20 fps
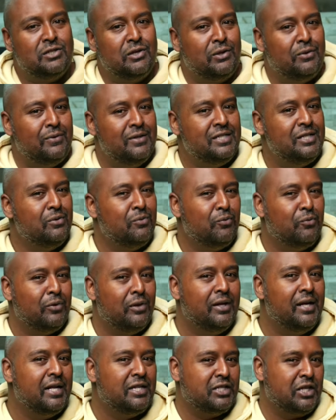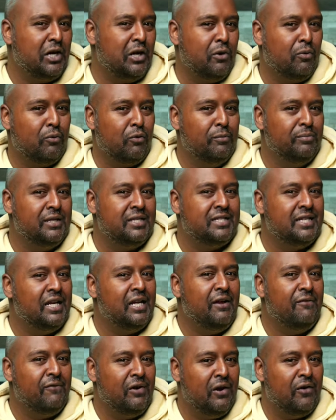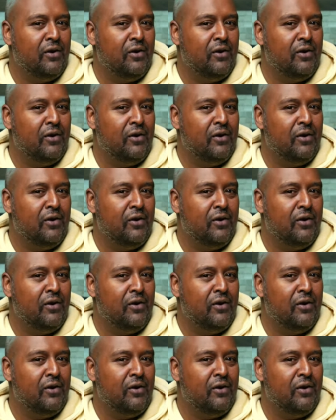So there isn't really a ton of room to see any